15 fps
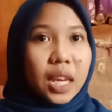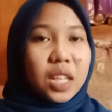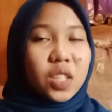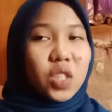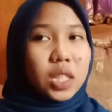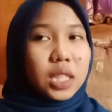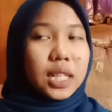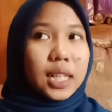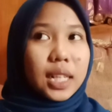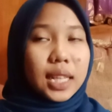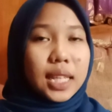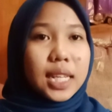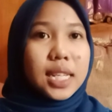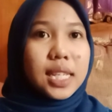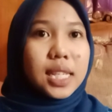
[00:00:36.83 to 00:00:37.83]

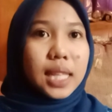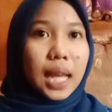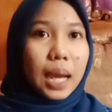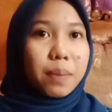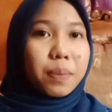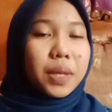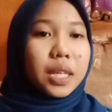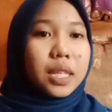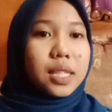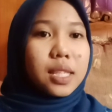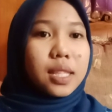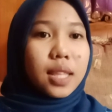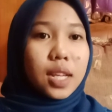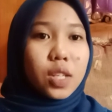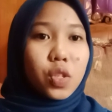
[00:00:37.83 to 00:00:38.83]
Generally, this type is
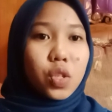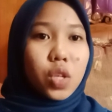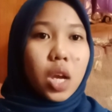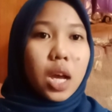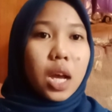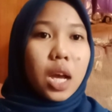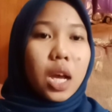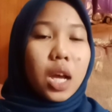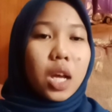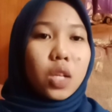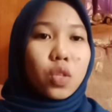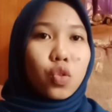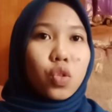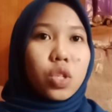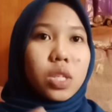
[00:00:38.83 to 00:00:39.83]
text
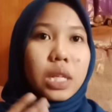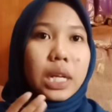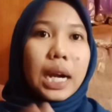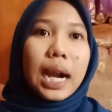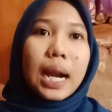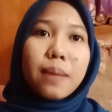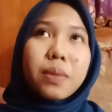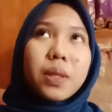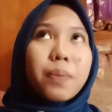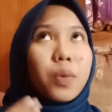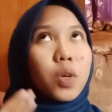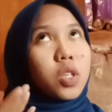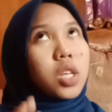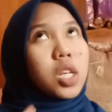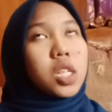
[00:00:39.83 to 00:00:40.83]
to describe the
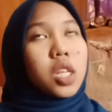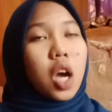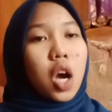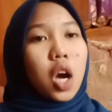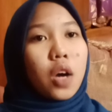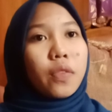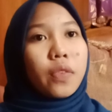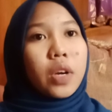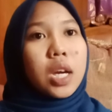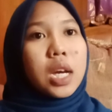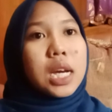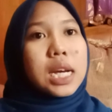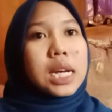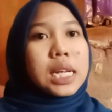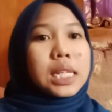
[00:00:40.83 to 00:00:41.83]
process of
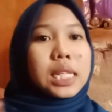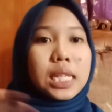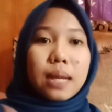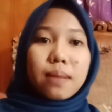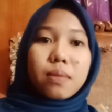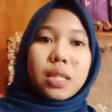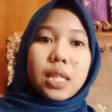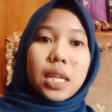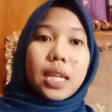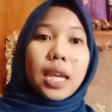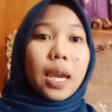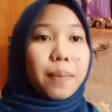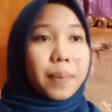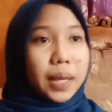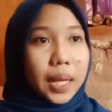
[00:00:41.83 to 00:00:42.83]
something
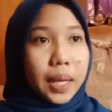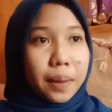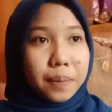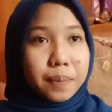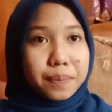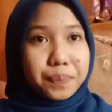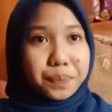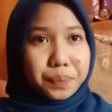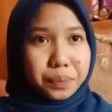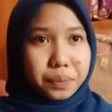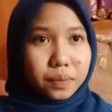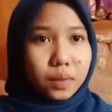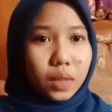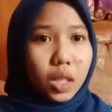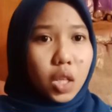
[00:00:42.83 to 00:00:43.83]
happening.
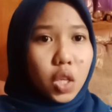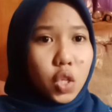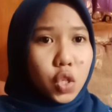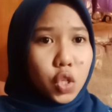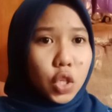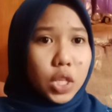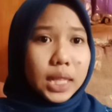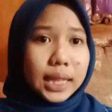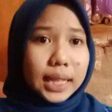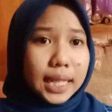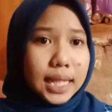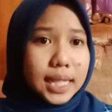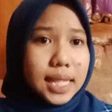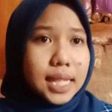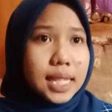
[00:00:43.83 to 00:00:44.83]
So the
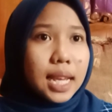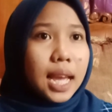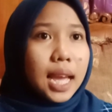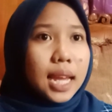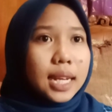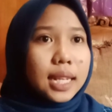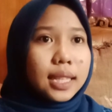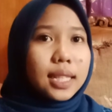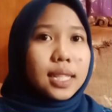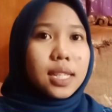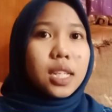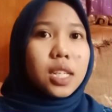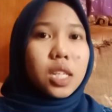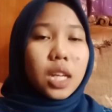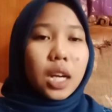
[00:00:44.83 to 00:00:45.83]
things
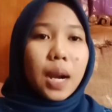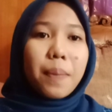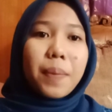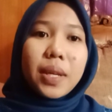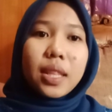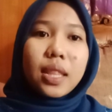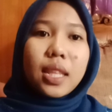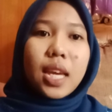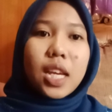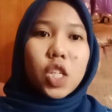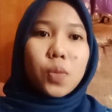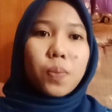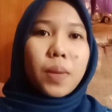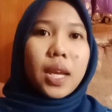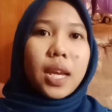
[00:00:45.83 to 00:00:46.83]
described in the
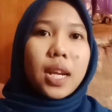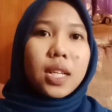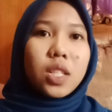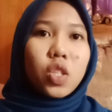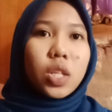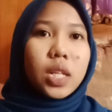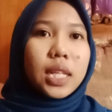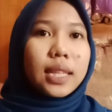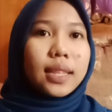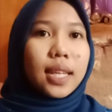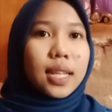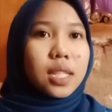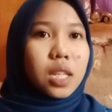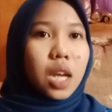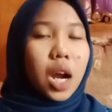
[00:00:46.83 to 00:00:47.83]
explanatory
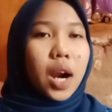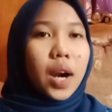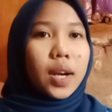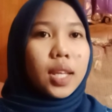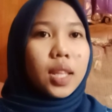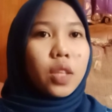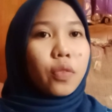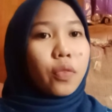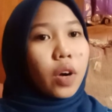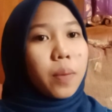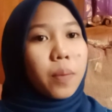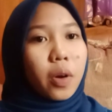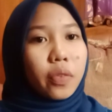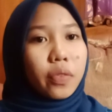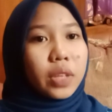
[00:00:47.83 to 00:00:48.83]
text are in the form
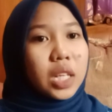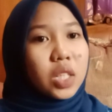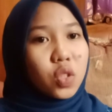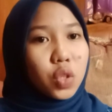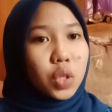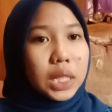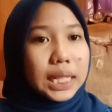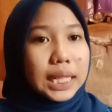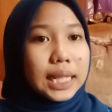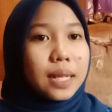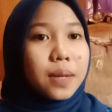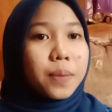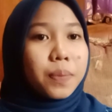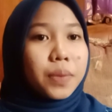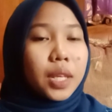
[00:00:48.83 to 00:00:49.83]
of natural
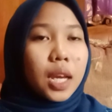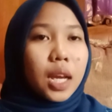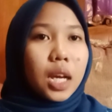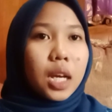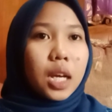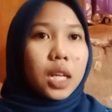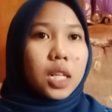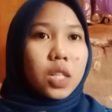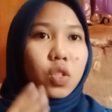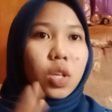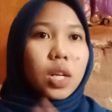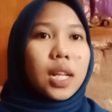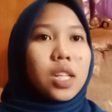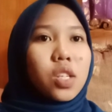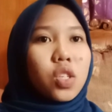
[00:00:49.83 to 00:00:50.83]

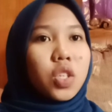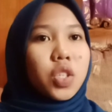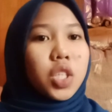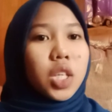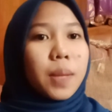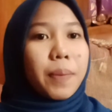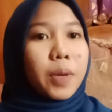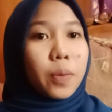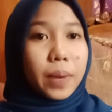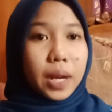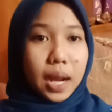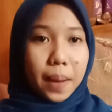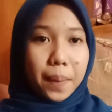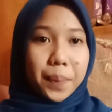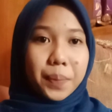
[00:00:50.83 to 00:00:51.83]
and social phenomena.